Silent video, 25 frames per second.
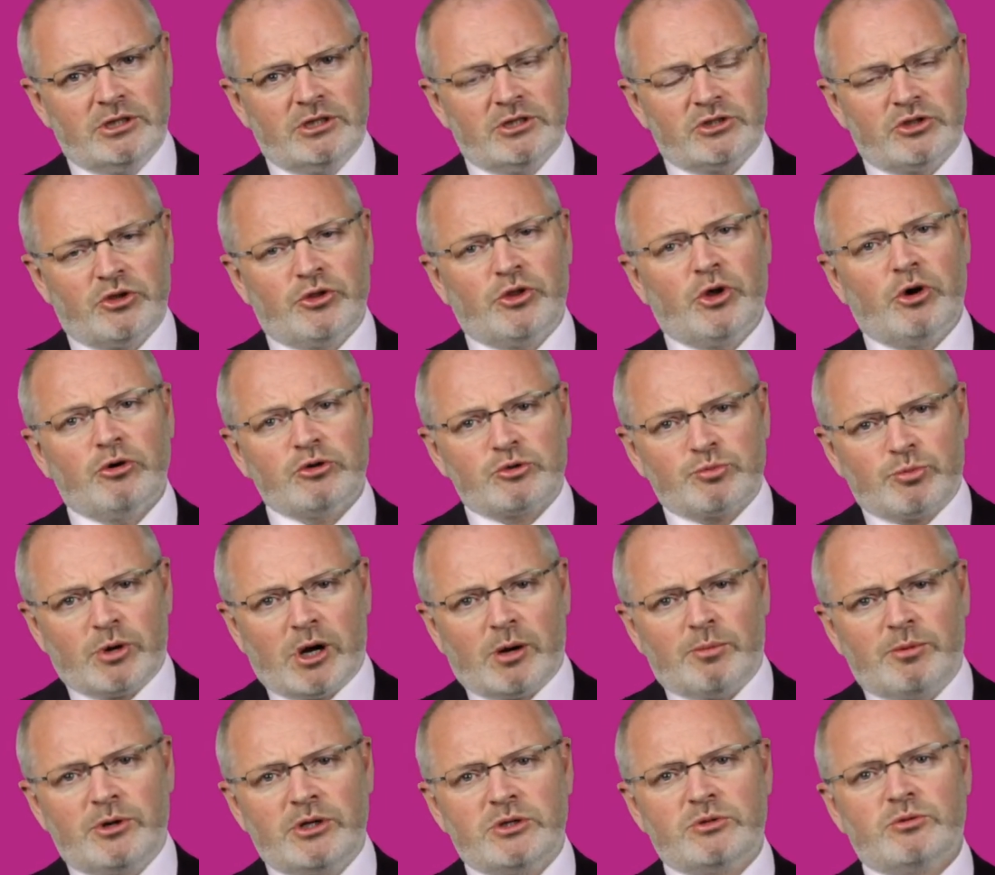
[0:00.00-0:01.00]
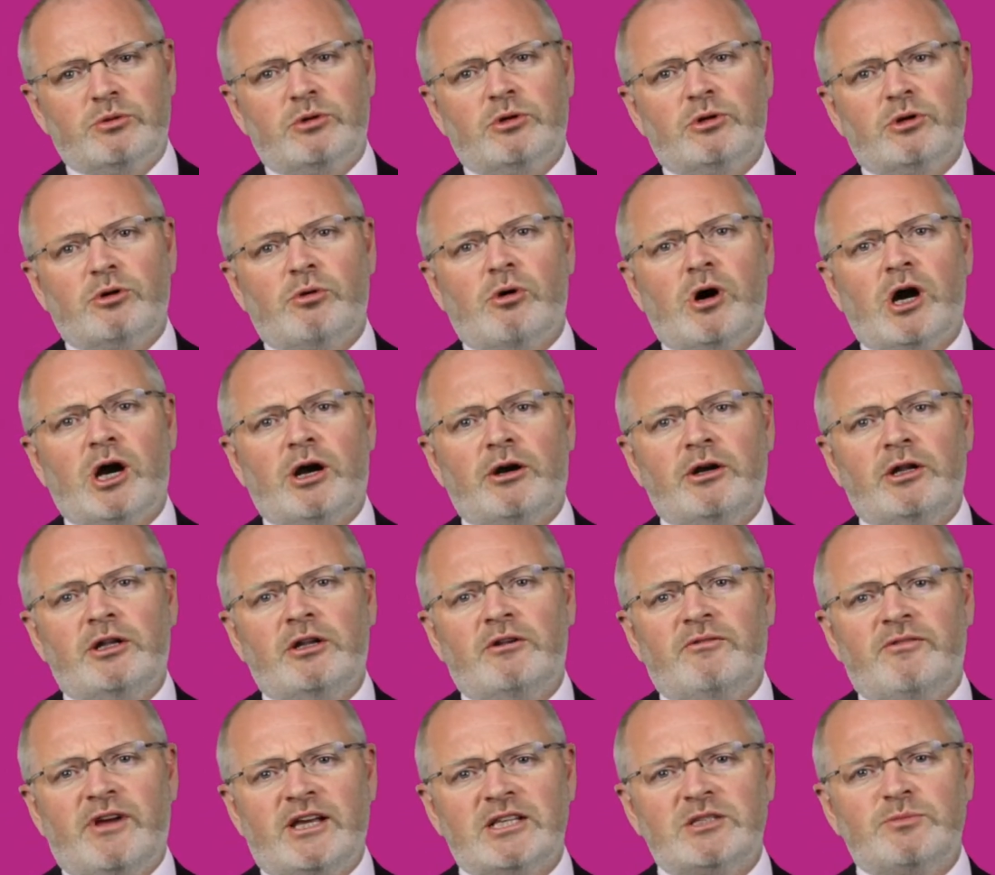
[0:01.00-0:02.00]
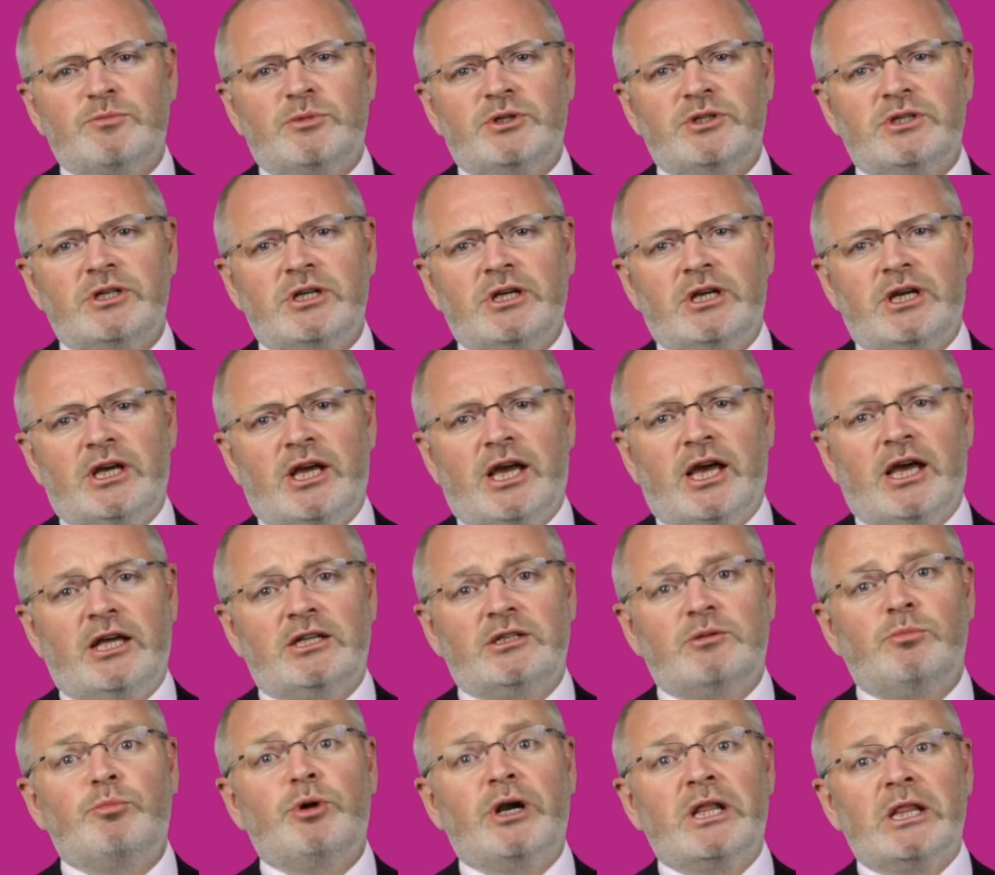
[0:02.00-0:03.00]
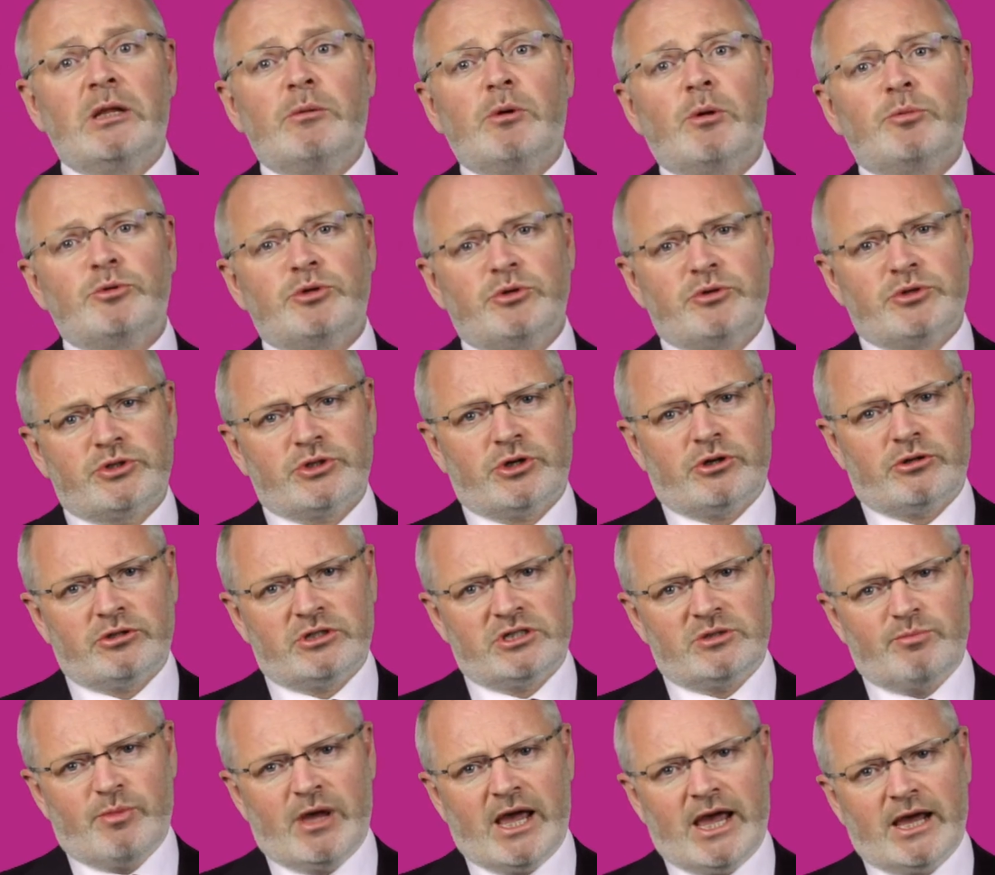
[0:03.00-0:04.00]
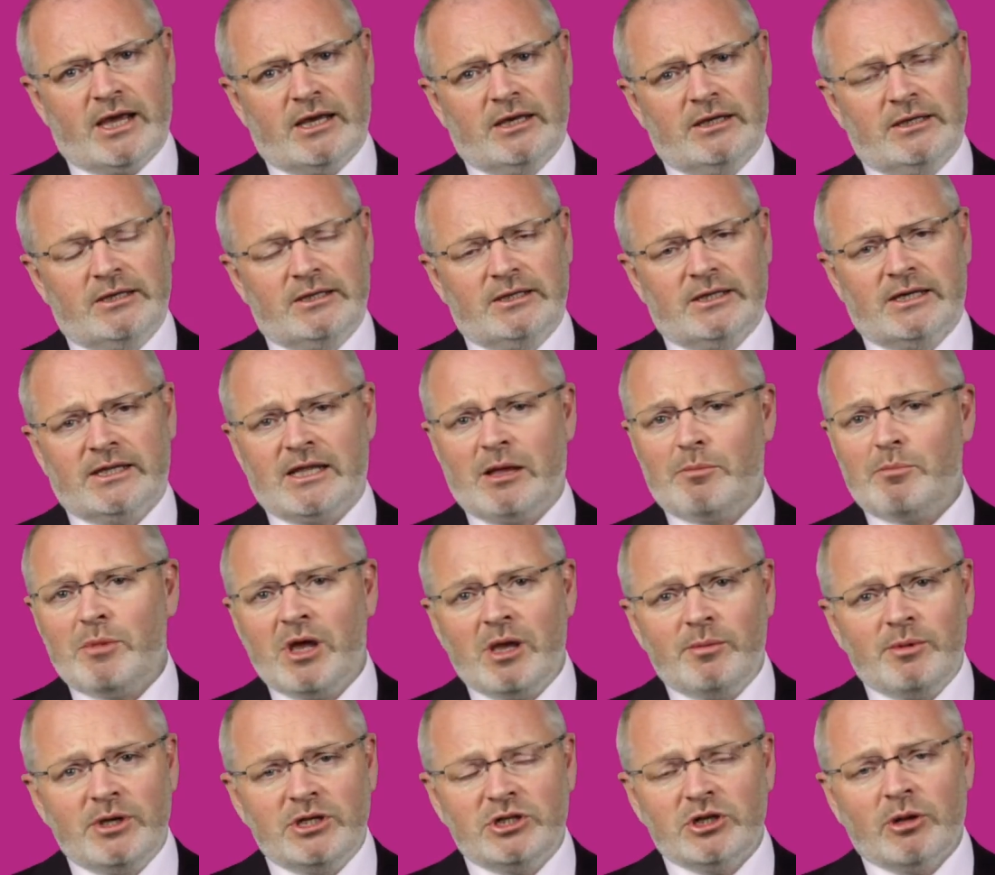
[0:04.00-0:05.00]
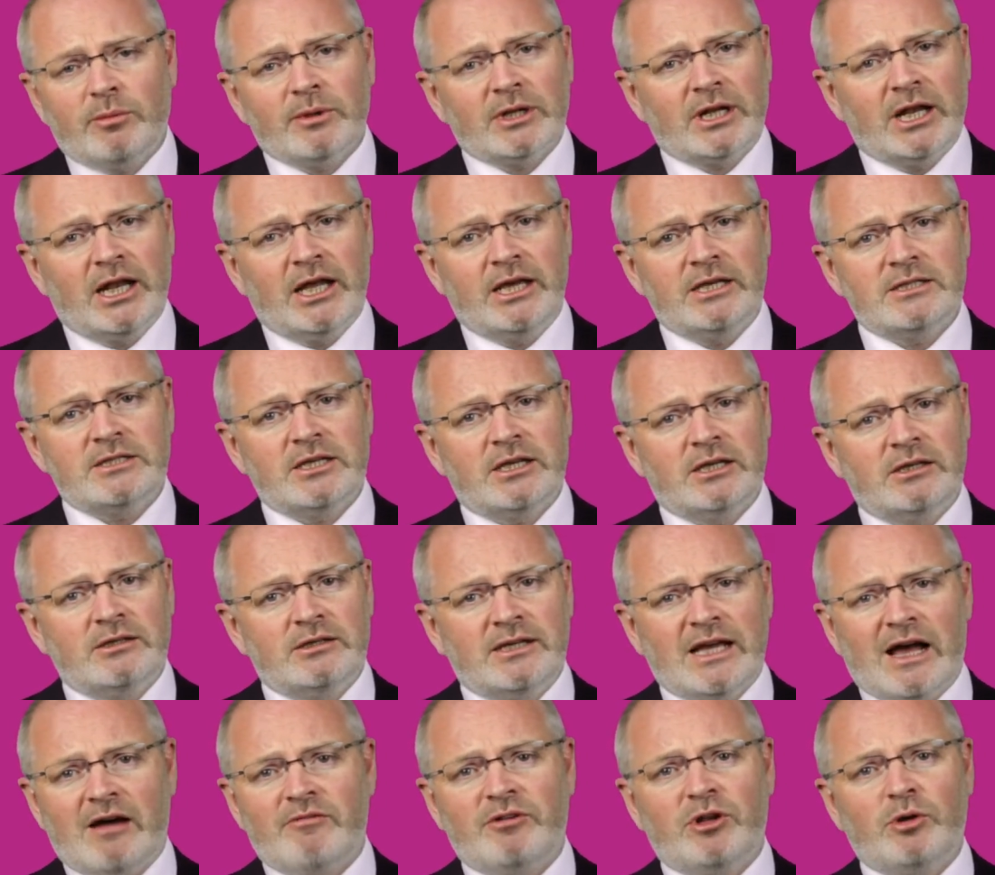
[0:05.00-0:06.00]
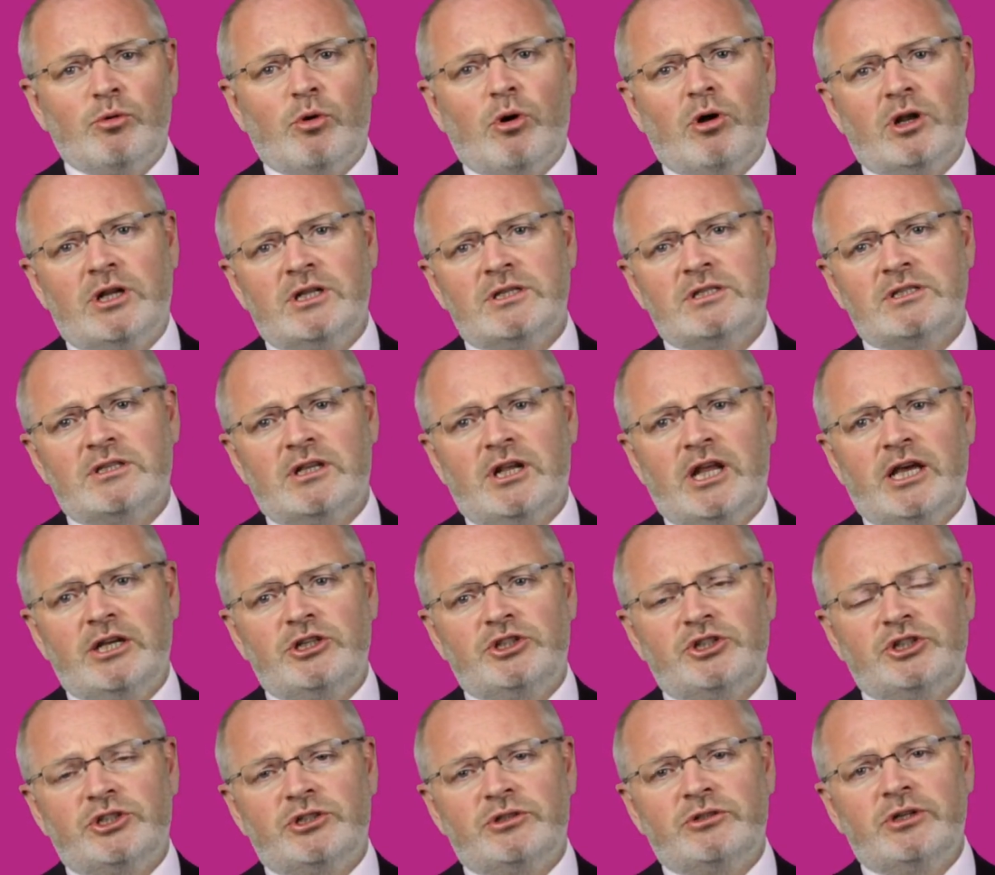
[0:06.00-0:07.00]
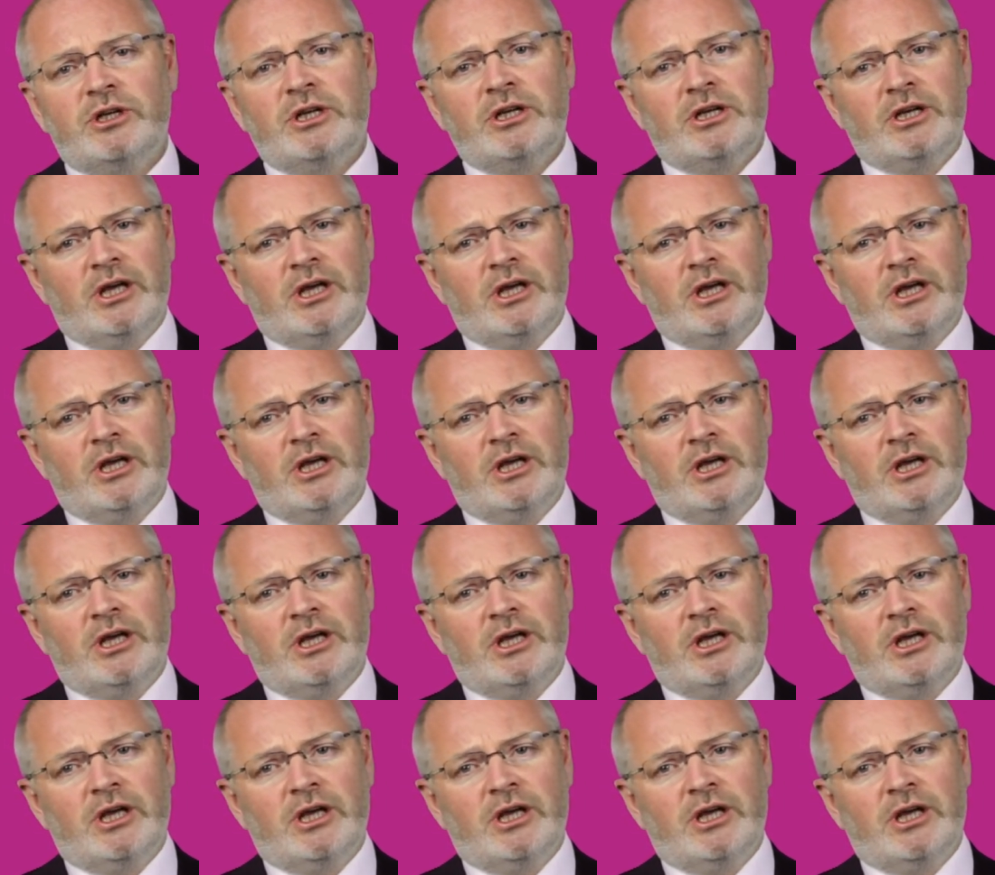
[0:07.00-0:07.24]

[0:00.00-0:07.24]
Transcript: So those properties will require an investment to bring them up to a certain spec, and that may be double glazing, cavity wall insulation,